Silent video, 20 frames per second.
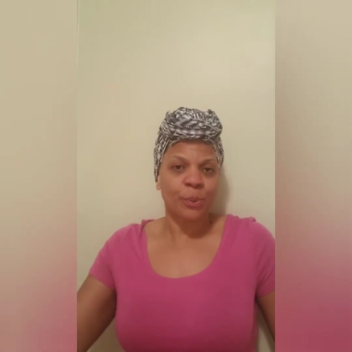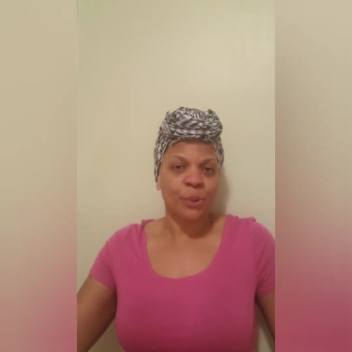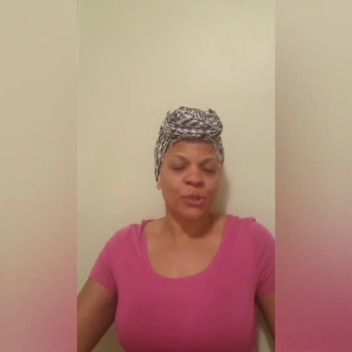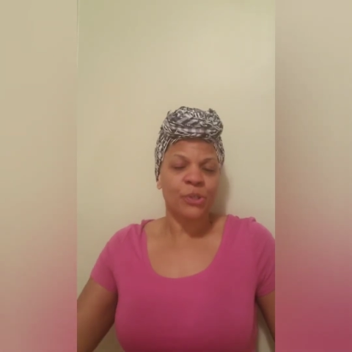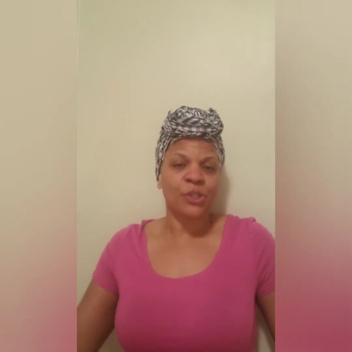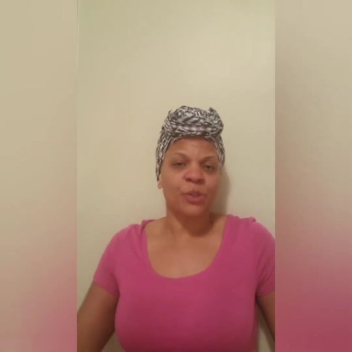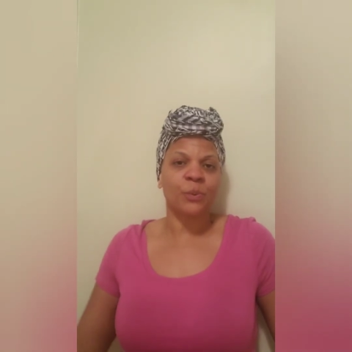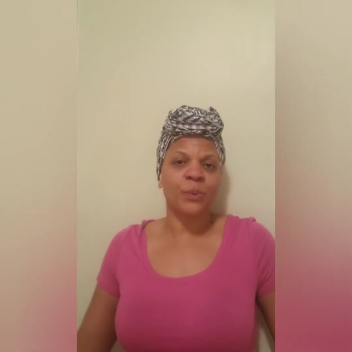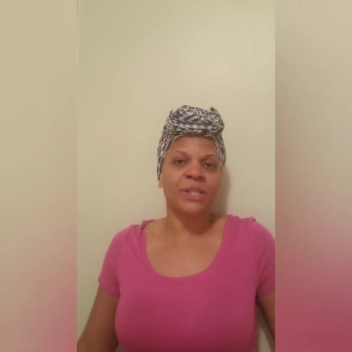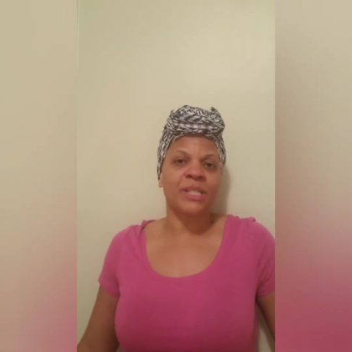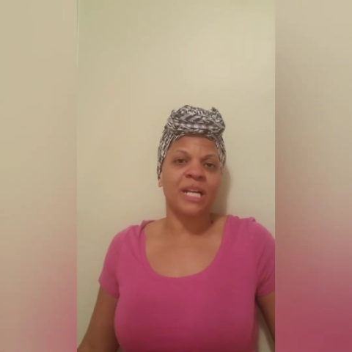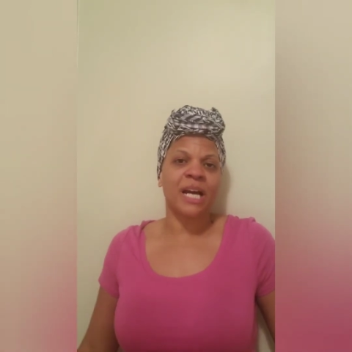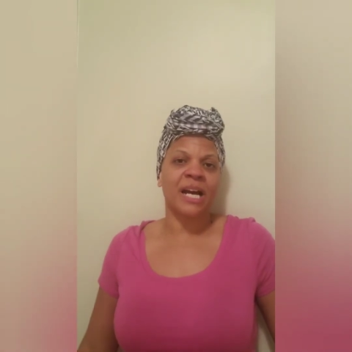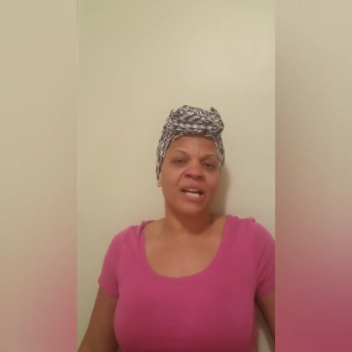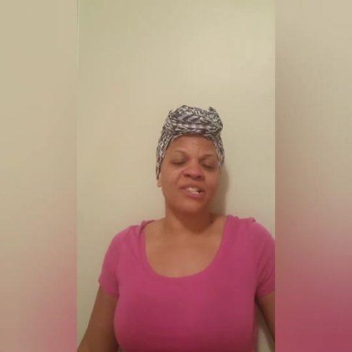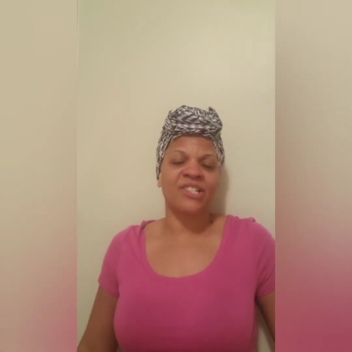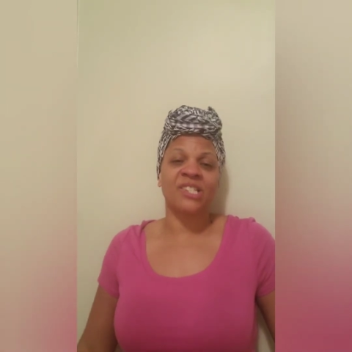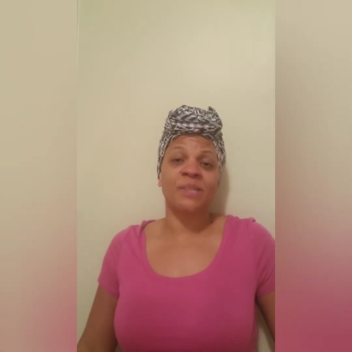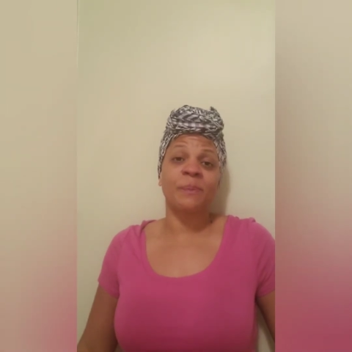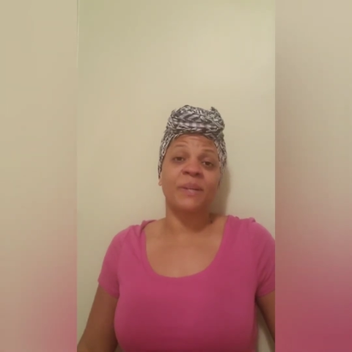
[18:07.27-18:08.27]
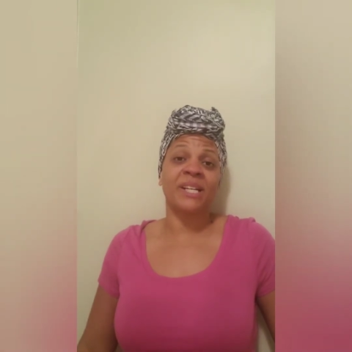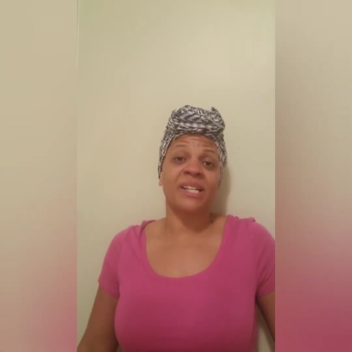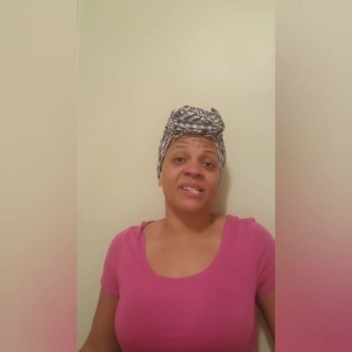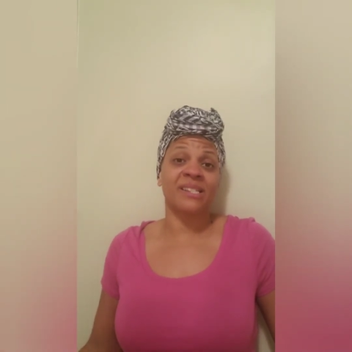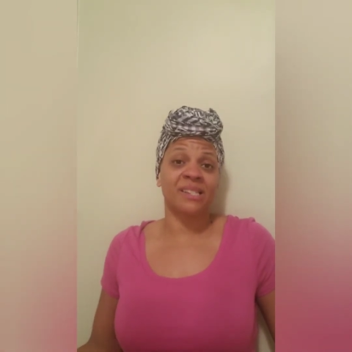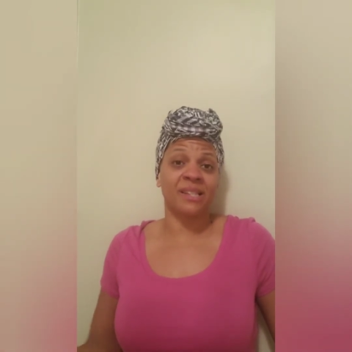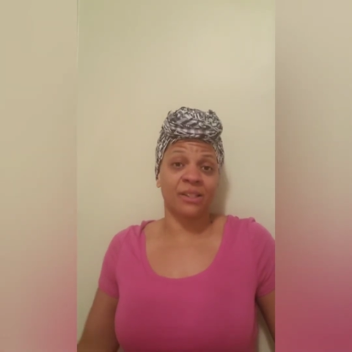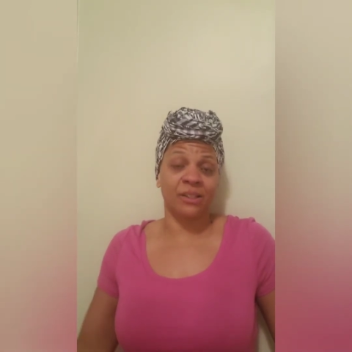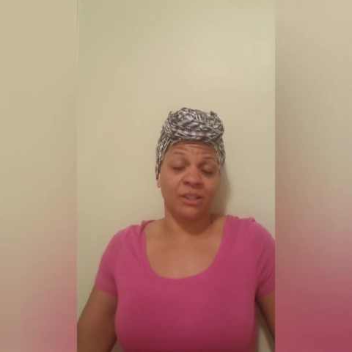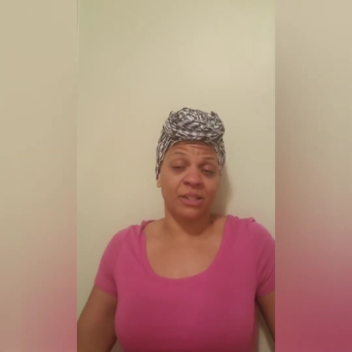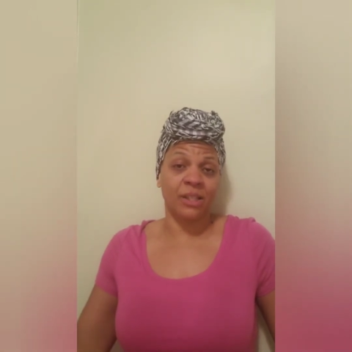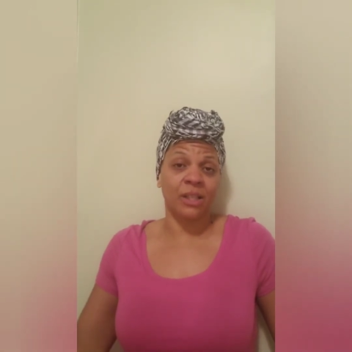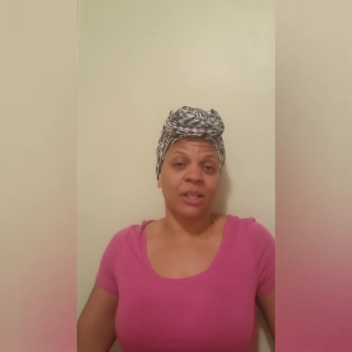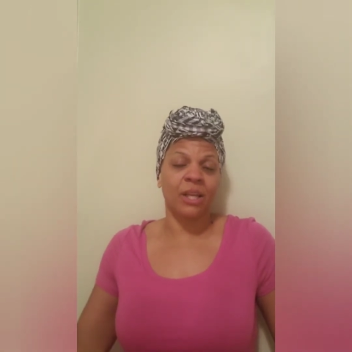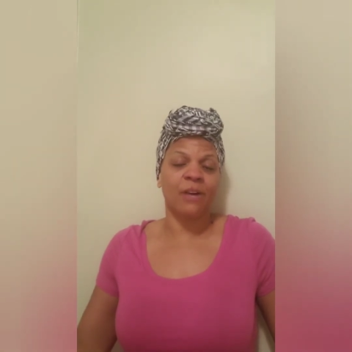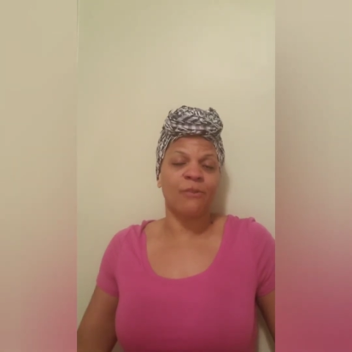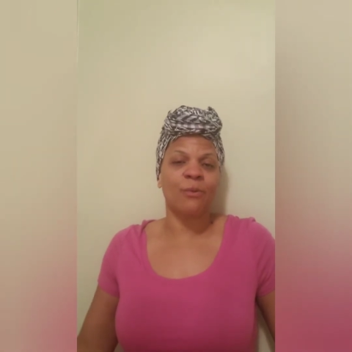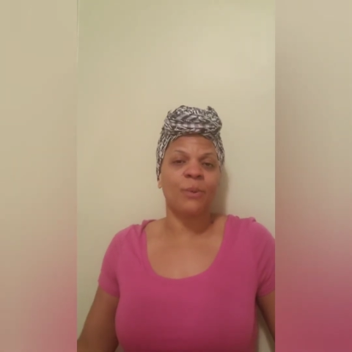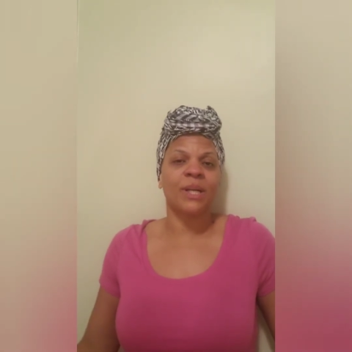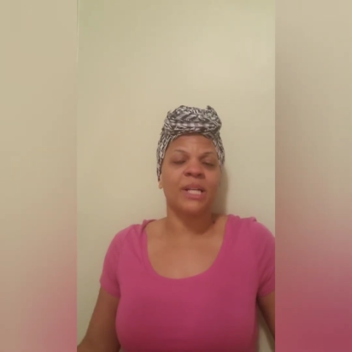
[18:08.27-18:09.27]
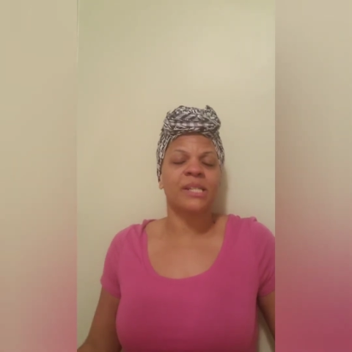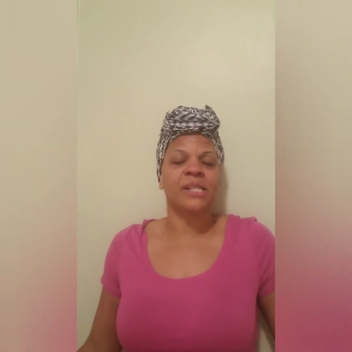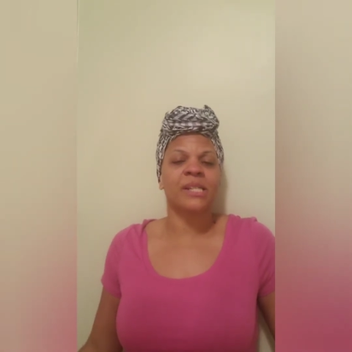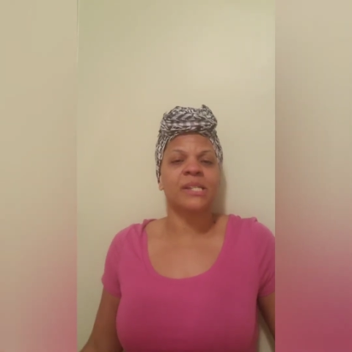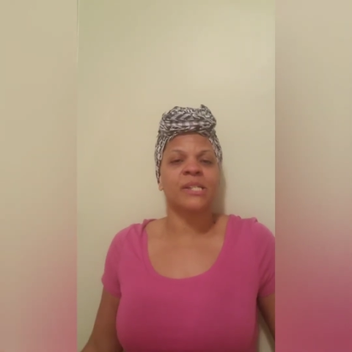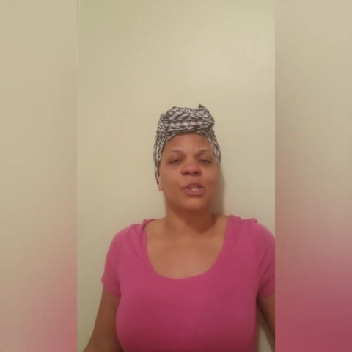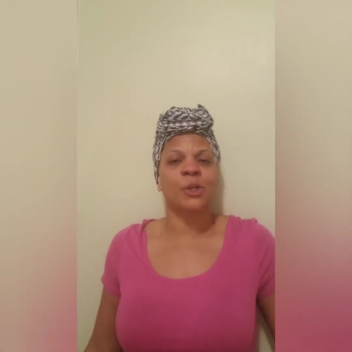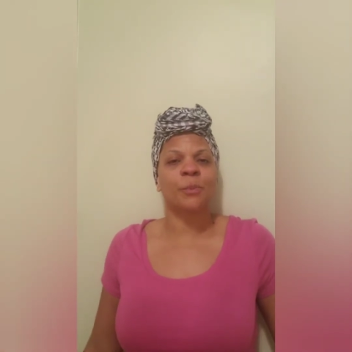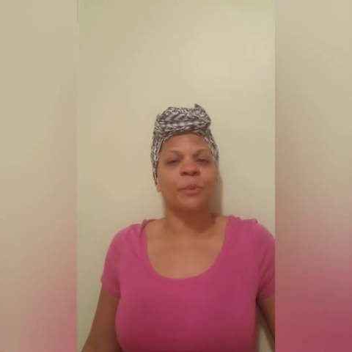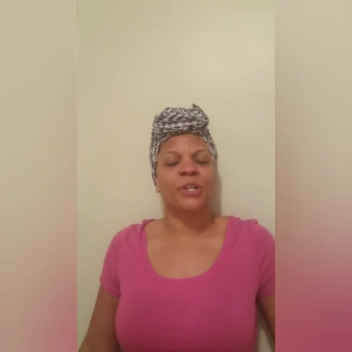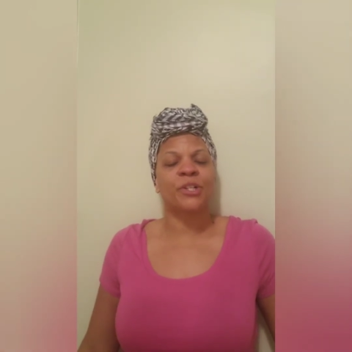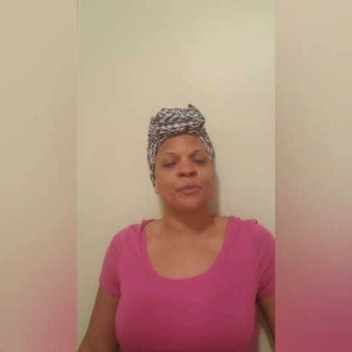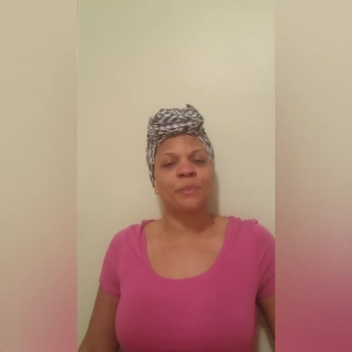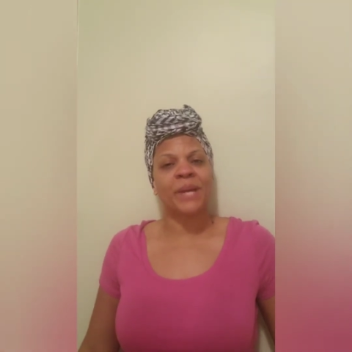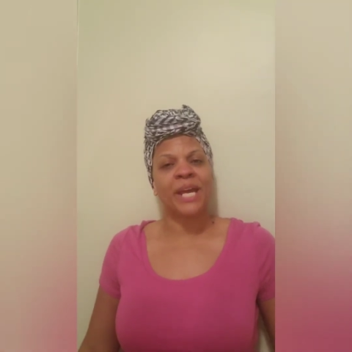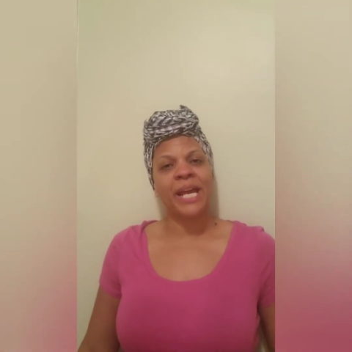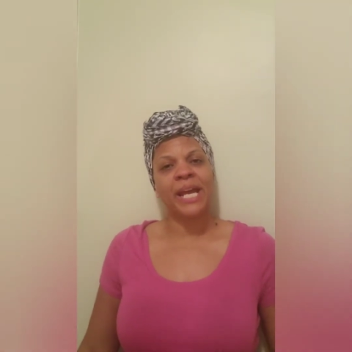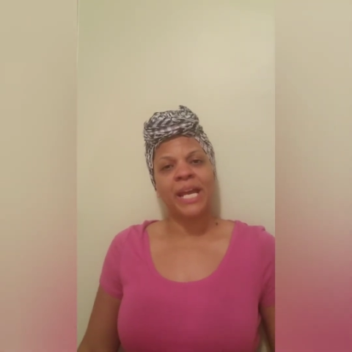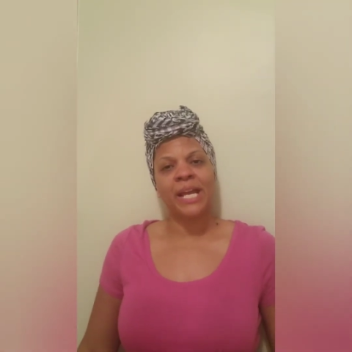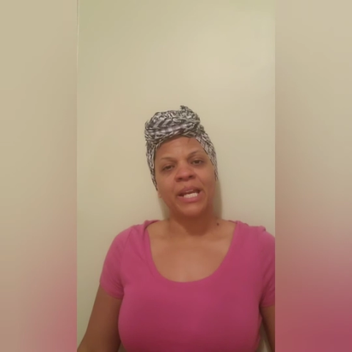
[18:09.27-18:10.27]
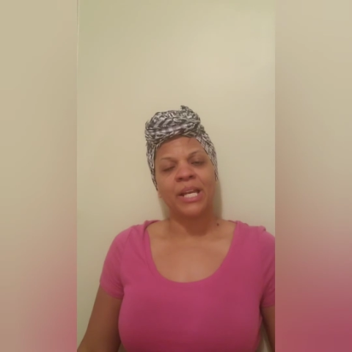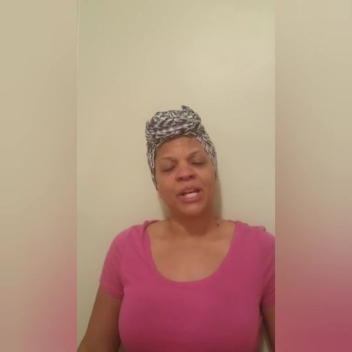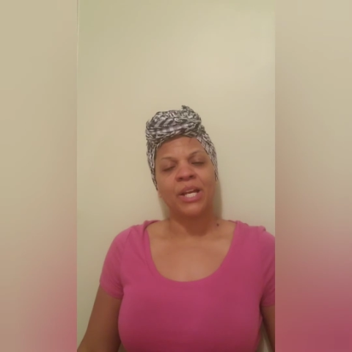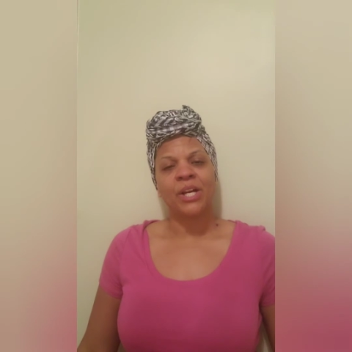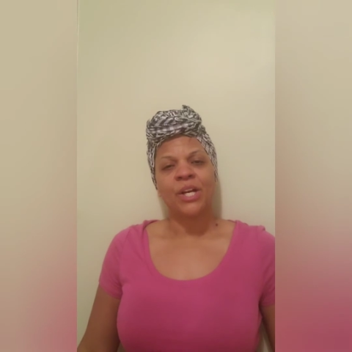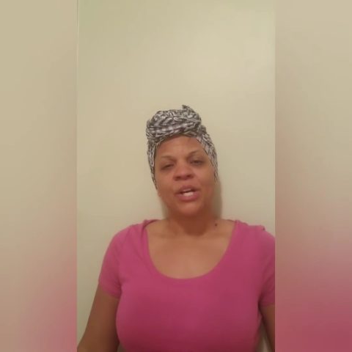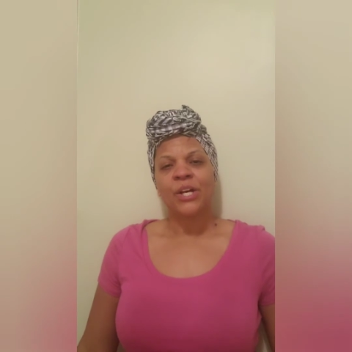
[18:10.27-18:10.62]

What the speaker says: person would die just because the loved one is in so much pain.